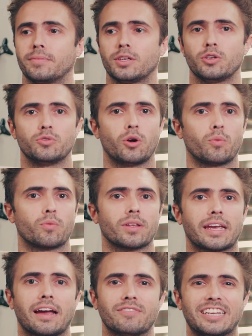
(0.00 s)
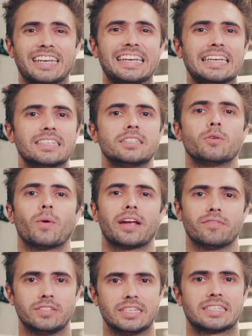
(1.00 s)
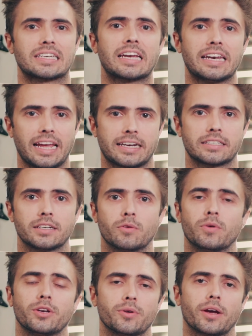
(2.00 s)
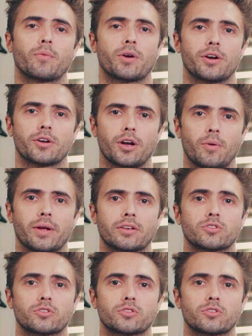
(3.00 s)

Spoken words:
You don't really have any easy way of disconnecting when you get where you're going.